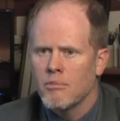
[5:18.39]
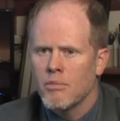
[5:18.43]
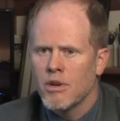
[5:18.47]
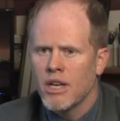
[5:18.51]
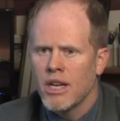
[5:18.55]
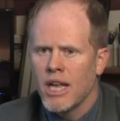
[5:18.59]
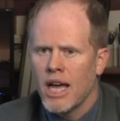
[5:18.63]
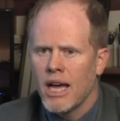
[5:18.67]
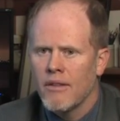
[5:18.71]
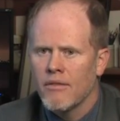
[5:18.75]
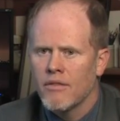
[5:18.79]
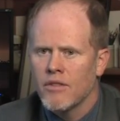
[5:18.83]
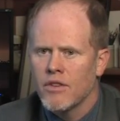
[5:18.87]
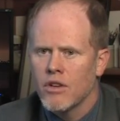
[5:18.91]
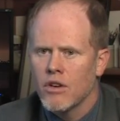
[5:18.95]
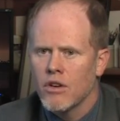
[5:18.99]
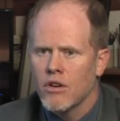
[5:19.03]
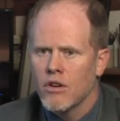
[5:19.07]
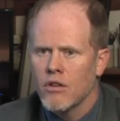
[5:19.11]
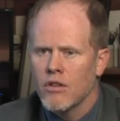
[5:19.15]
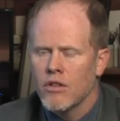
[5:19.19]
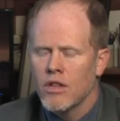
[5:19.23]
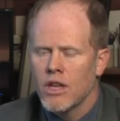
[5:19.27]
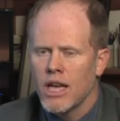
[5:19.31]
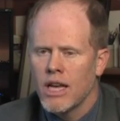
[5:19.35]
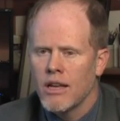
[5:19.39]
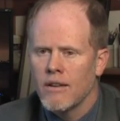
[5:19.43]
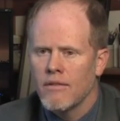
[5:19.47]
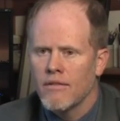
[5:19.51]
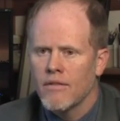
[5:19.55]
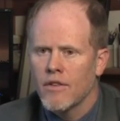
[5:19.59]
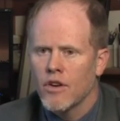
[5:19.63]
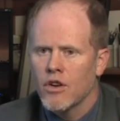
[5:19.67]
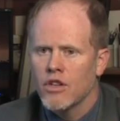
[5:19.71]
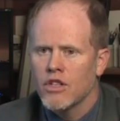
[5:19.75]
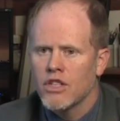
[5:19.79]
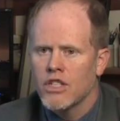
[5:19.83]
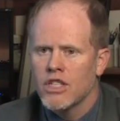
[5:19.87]
but after that
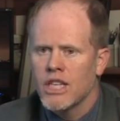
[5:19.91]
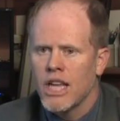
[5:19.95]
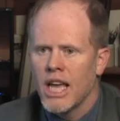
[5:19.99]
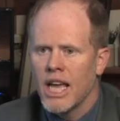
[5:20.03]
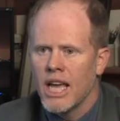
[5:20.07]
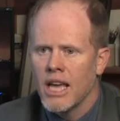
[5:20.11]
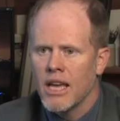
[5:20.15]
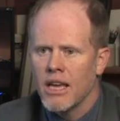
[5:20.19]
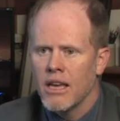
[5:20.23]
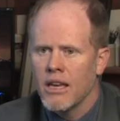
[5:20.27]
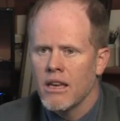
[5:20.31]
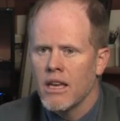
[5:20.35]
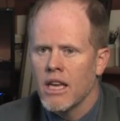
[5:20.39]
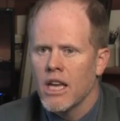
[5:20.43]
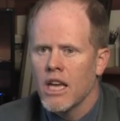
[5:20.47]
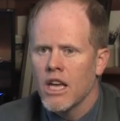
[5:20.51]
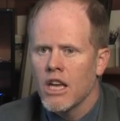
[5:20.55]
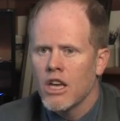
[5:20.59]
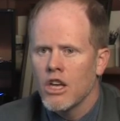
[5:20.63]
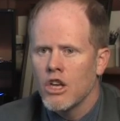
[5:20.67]
first day,